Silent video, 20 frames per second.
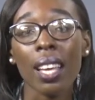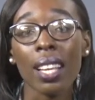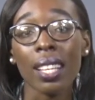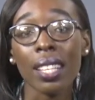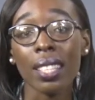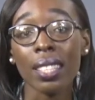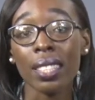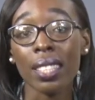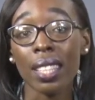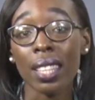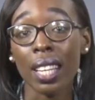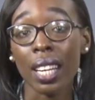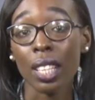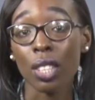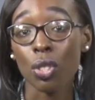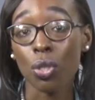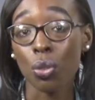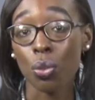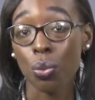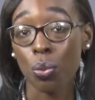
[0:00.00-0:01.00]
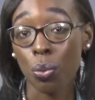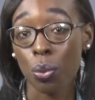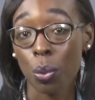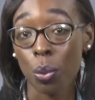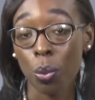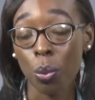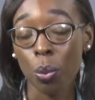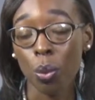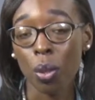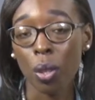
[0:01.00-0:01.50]
Is that
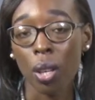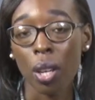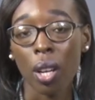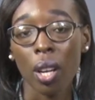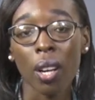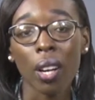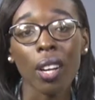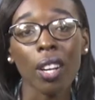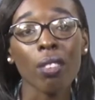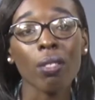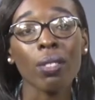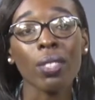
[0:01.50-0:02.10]
true or